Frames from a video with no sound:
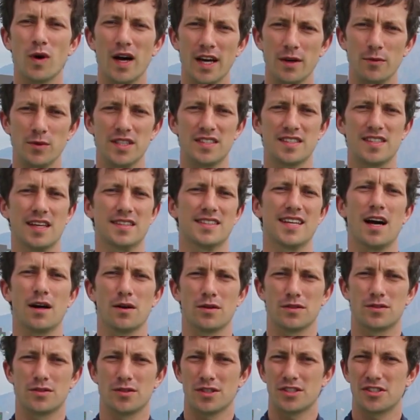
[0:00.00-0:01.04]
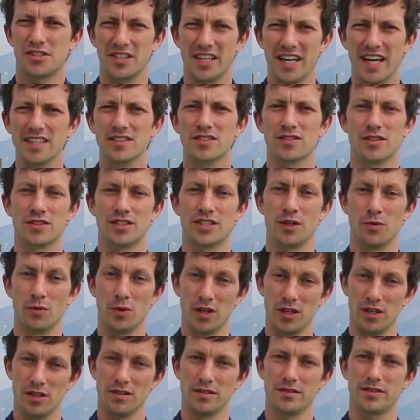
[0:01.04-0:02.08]
why we set out to create such a
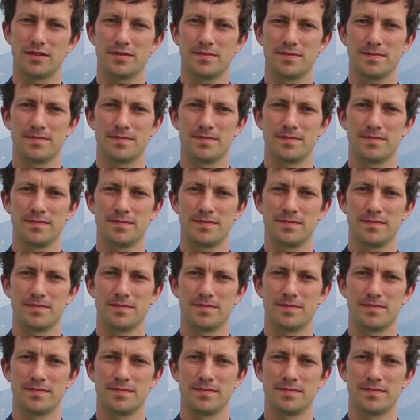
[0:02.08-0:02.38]
world.